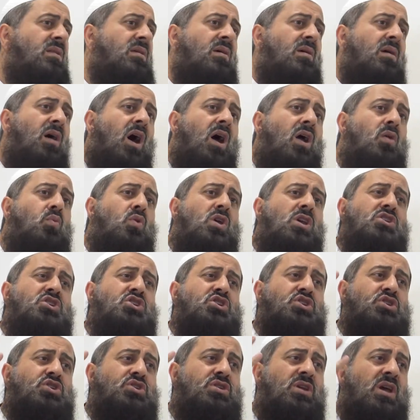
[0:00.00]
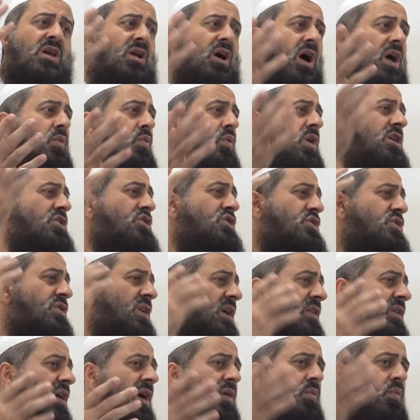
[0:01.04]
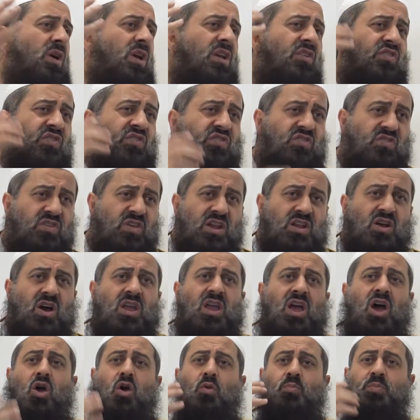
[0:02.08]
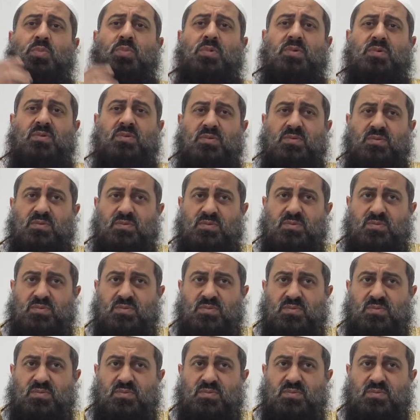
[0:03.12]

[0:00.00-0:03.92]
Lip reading: And I wish, and I wish, and I wish, and I hope